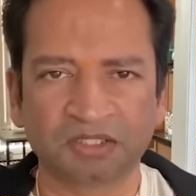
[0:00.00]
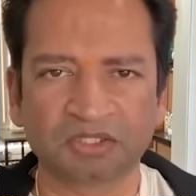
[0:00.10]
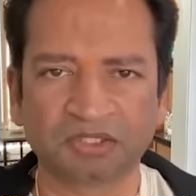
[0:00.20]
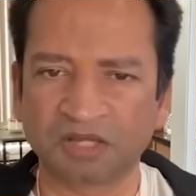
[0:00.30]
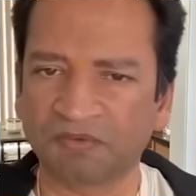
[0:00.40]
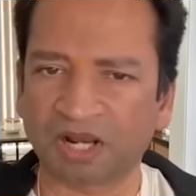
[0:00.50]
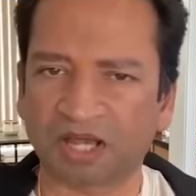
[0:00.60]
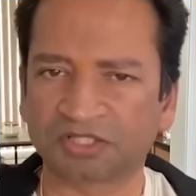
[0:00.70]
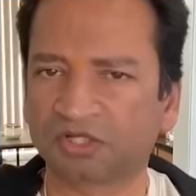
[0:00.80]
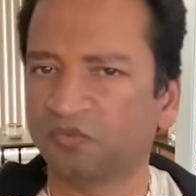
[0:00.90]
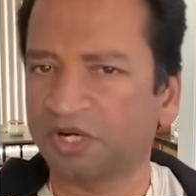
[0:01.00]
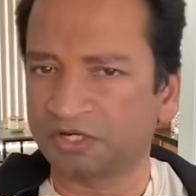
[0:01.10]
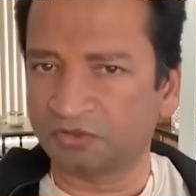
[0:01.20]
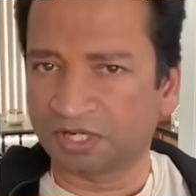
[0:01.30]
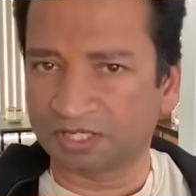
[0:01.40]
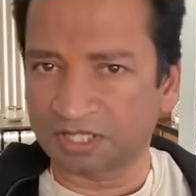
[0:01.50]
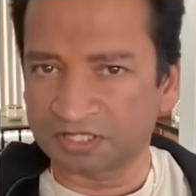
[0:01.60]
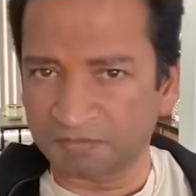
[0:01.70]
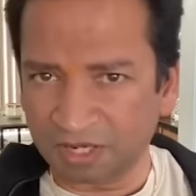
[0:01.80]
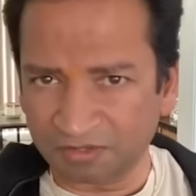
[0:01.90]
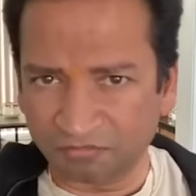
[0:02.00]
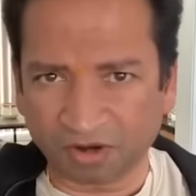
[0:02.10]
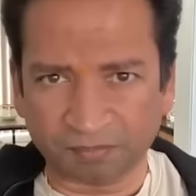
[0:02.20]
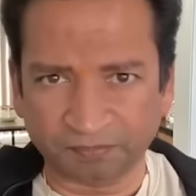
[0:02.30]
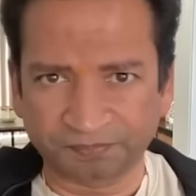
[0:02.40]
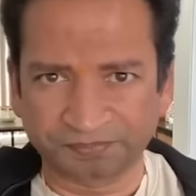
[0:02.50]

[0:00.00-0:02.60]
So they will ask you, where did you get this money from?